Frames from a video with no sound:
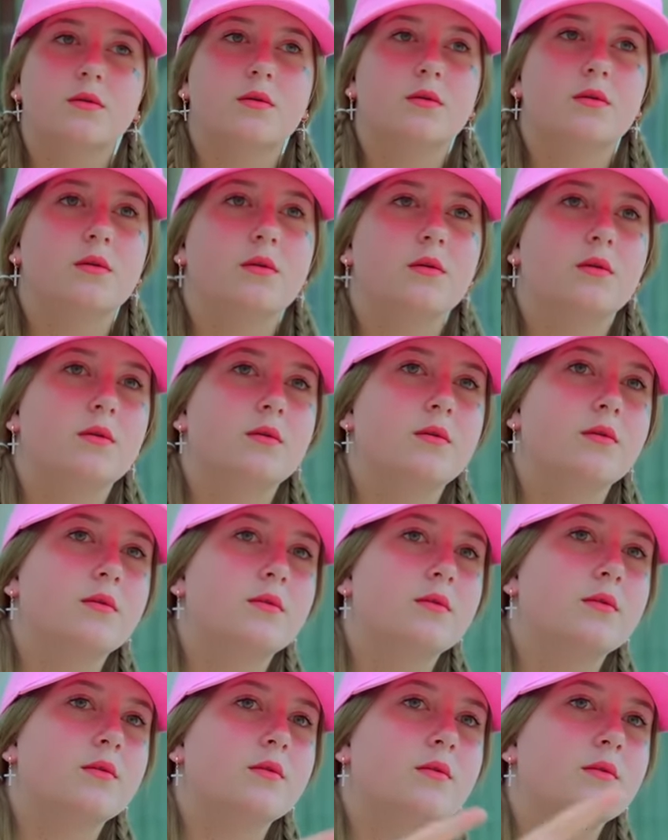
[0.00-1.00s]

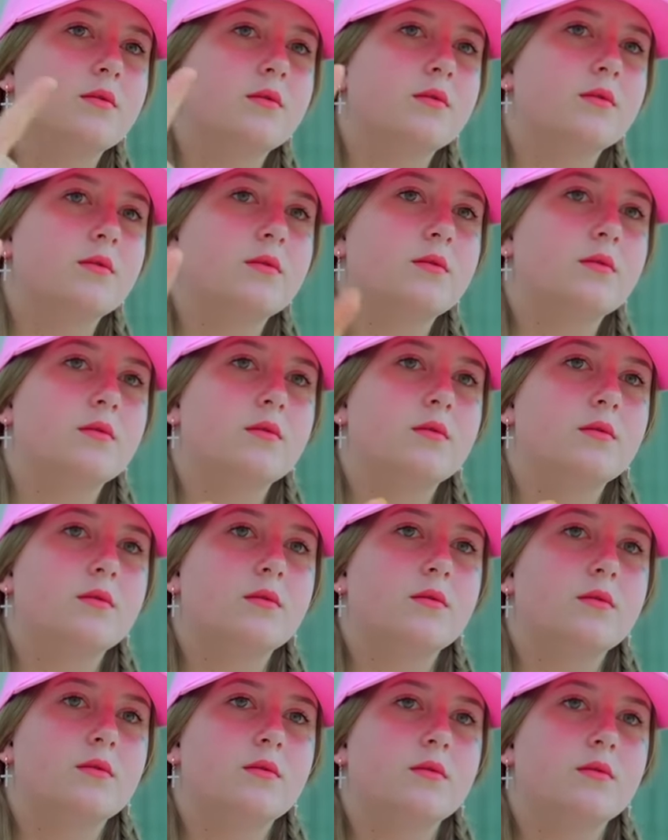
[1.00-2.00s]

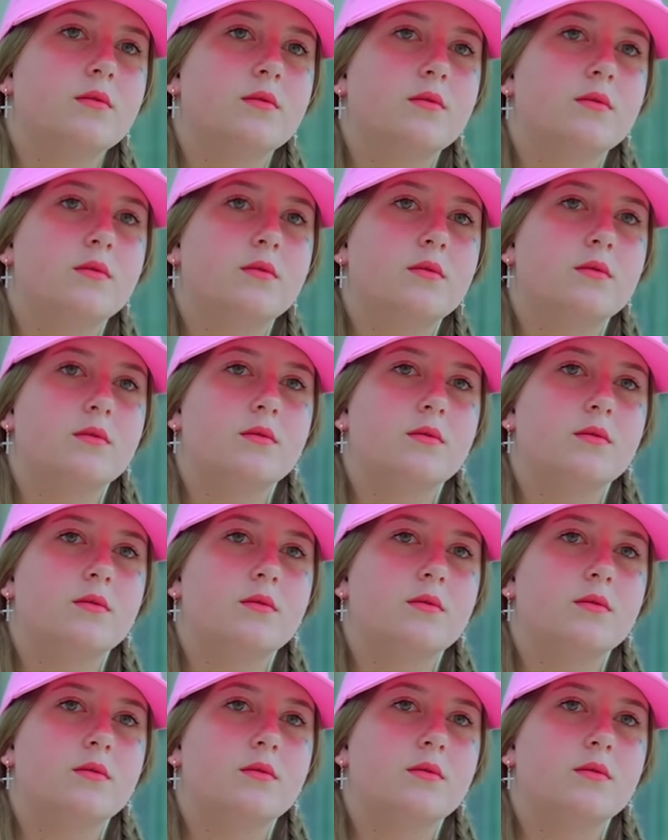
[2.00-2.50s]
(silent)